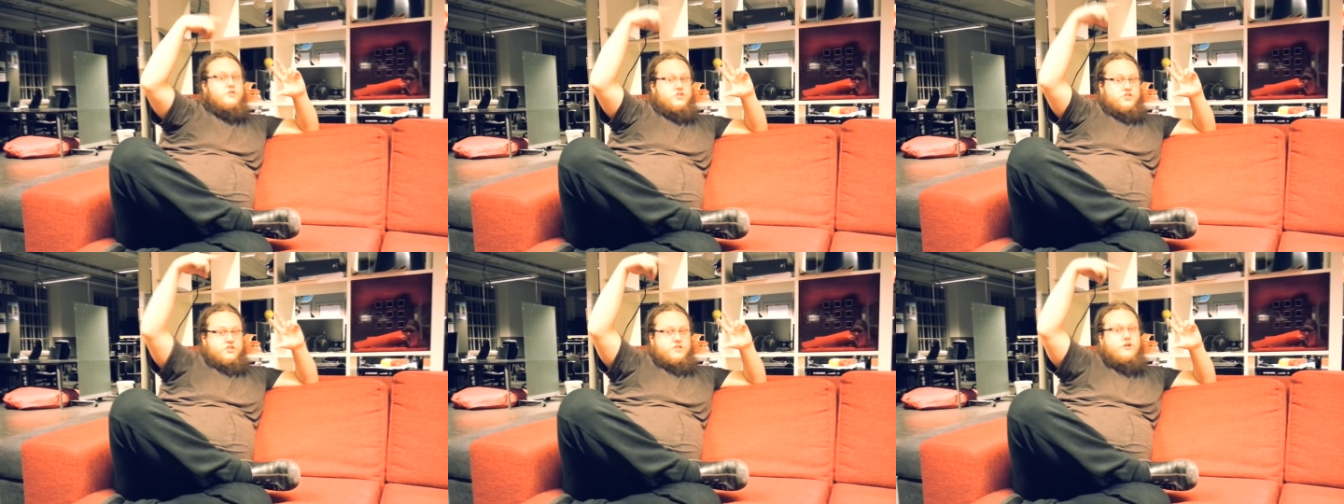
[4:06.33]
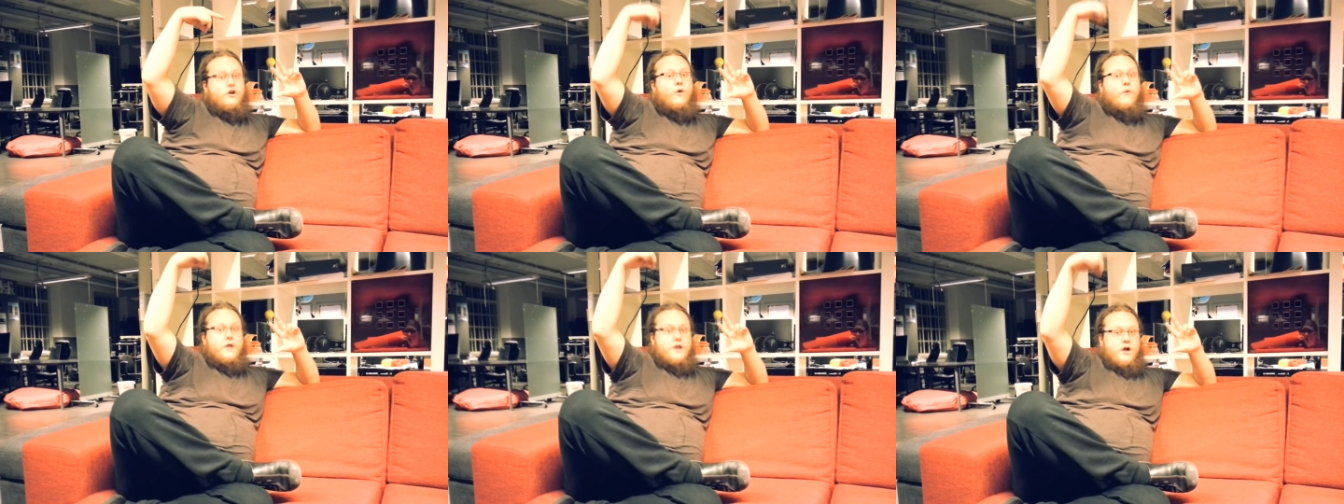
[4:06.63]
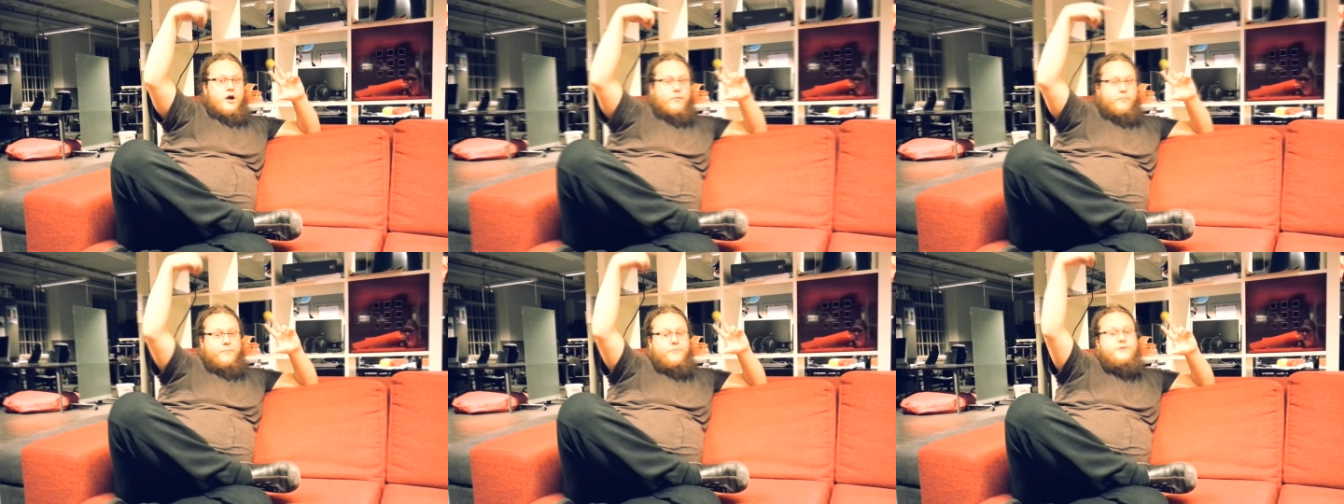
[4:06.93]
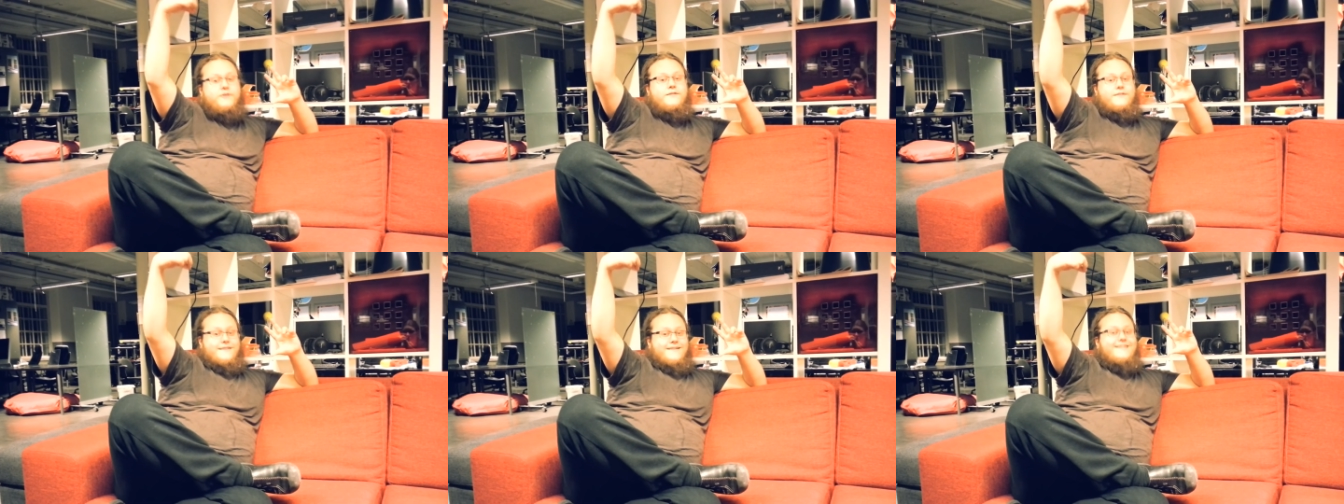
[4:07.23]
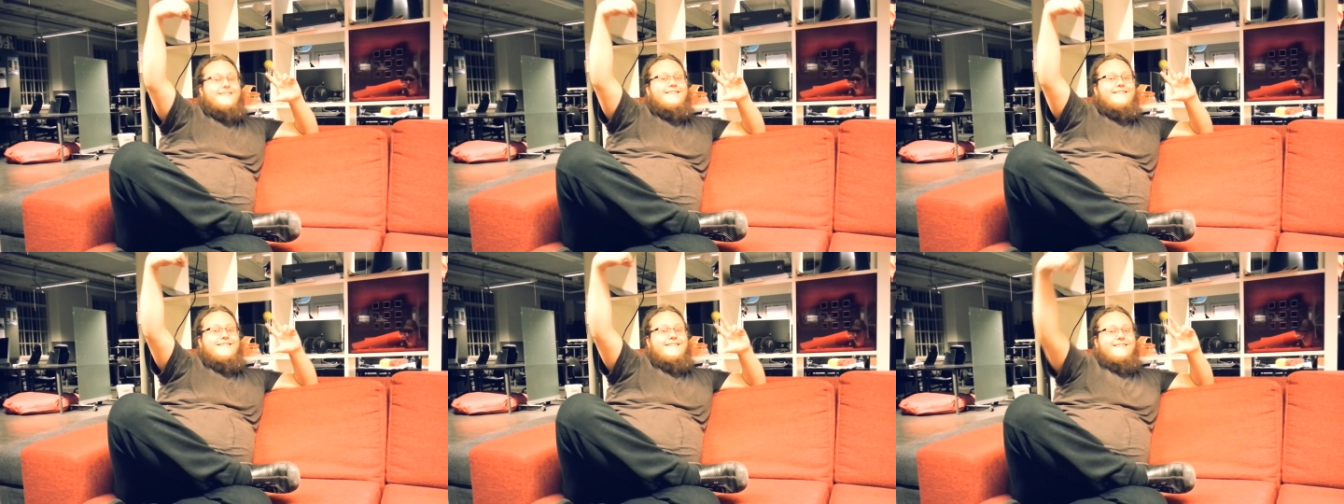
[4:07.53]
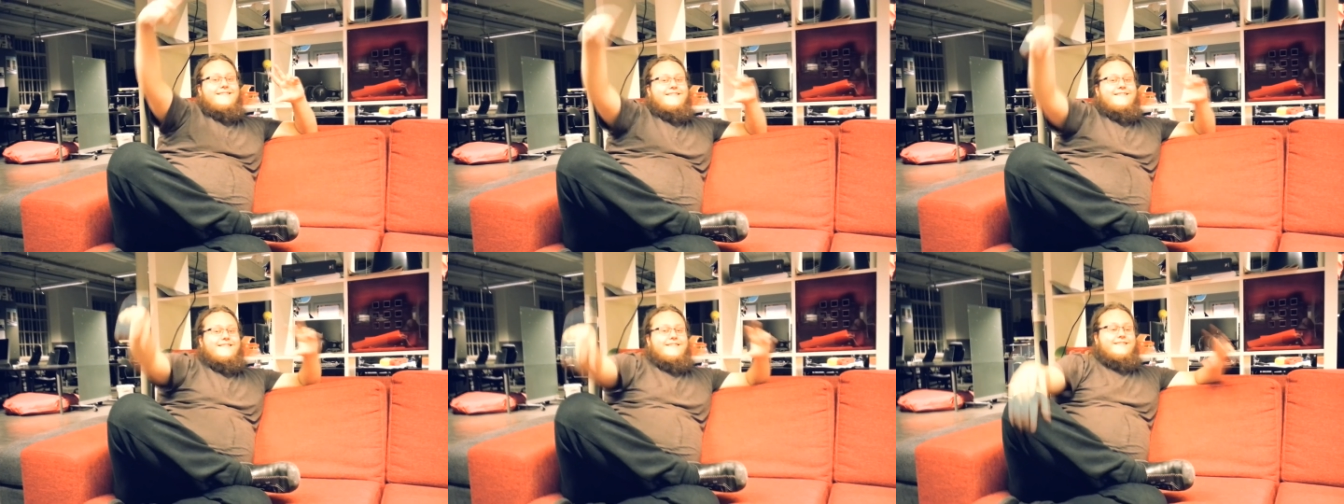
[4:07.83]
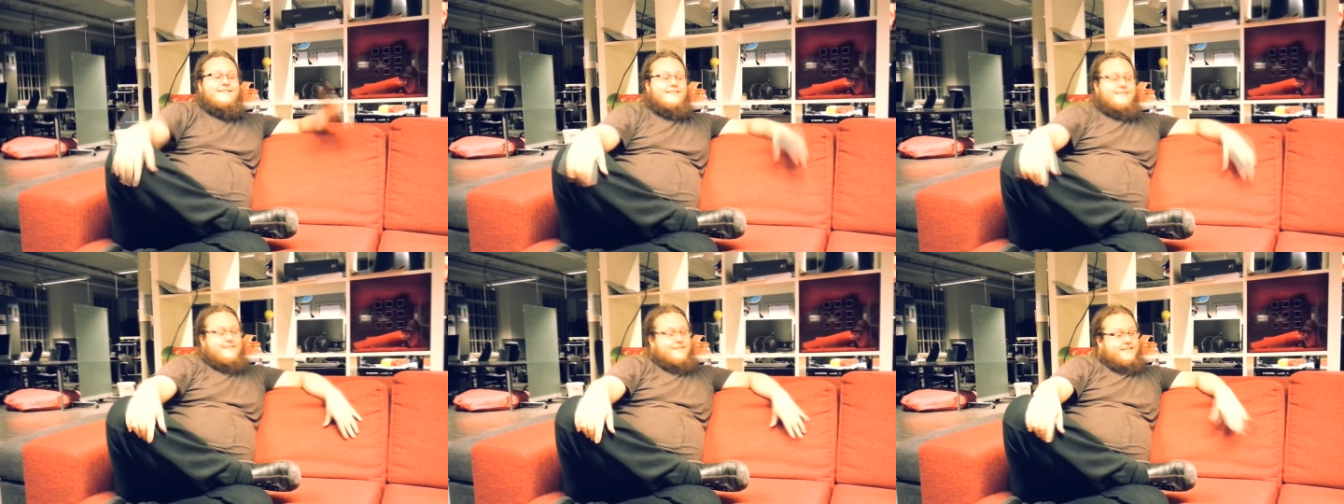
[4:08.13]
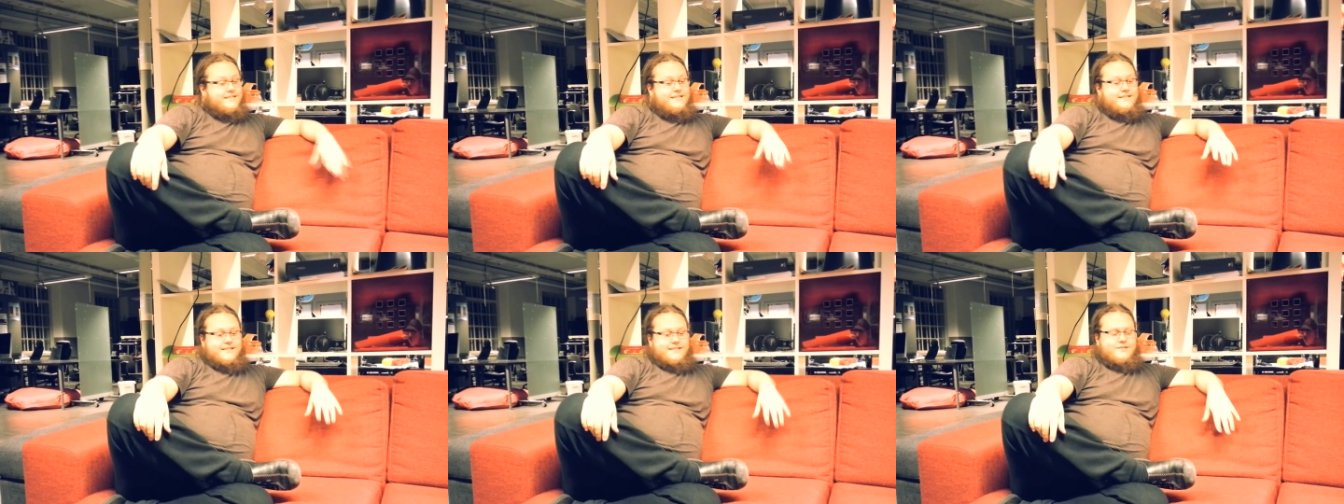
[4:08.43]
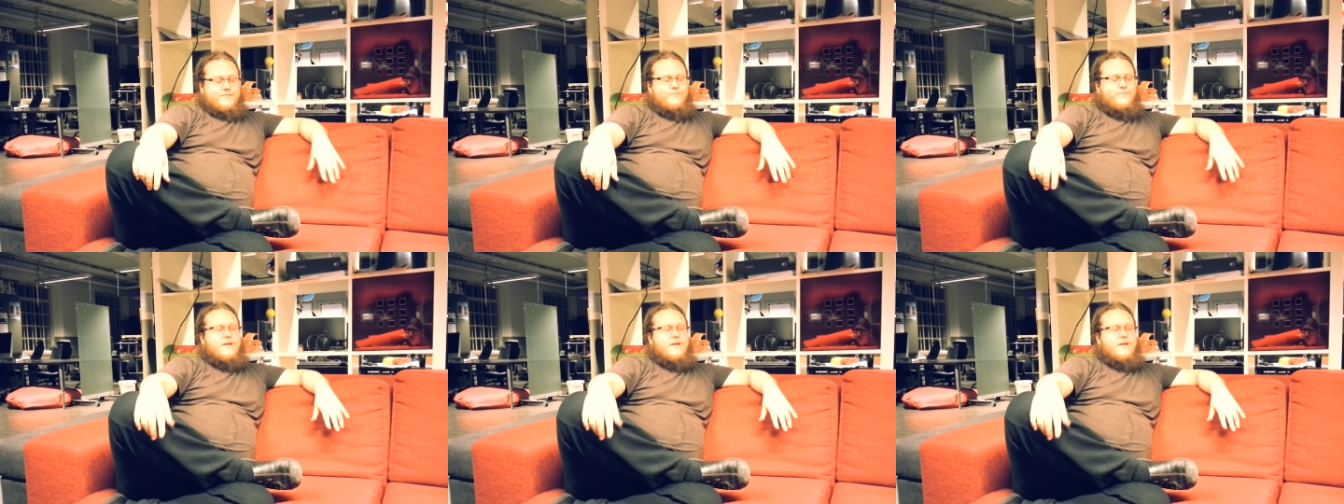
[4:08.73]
just going up. It's just, just